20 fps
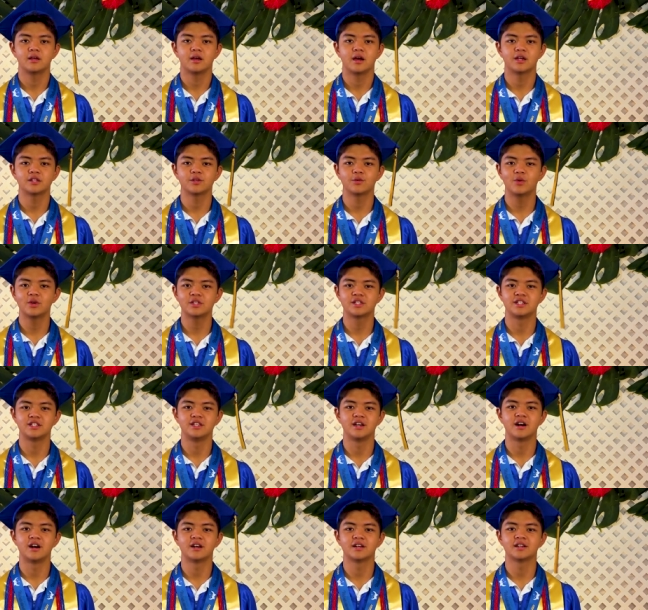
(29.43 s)
As a once
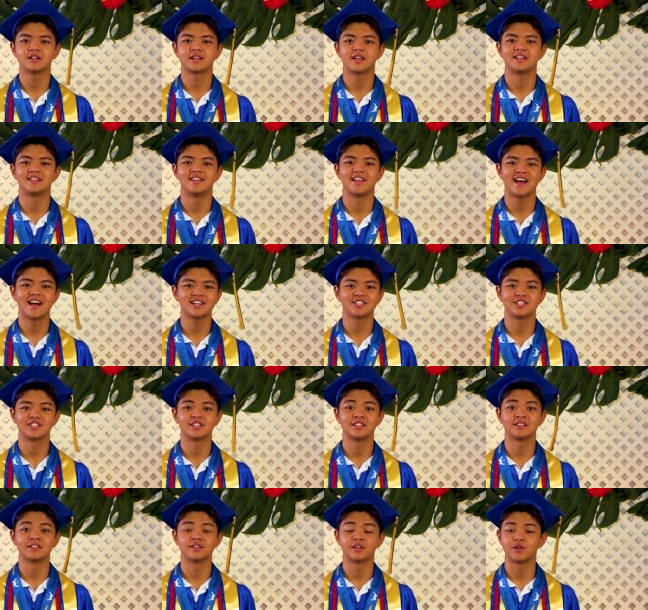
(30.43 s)
young and
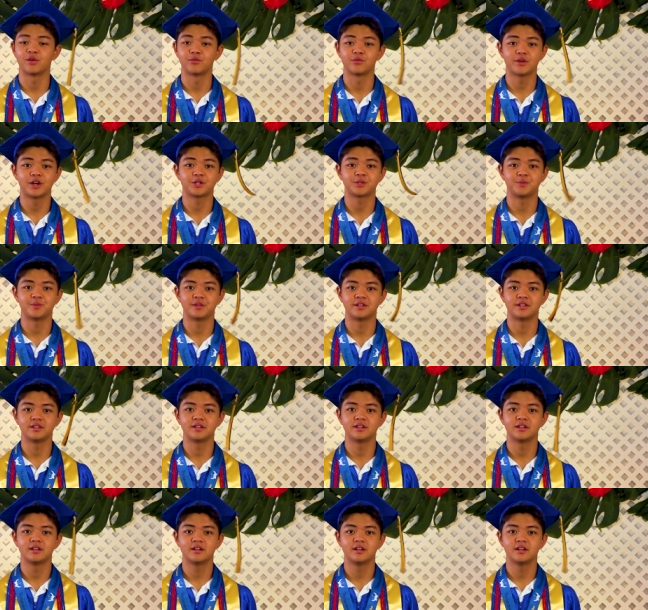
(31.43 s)
dashing little freshman,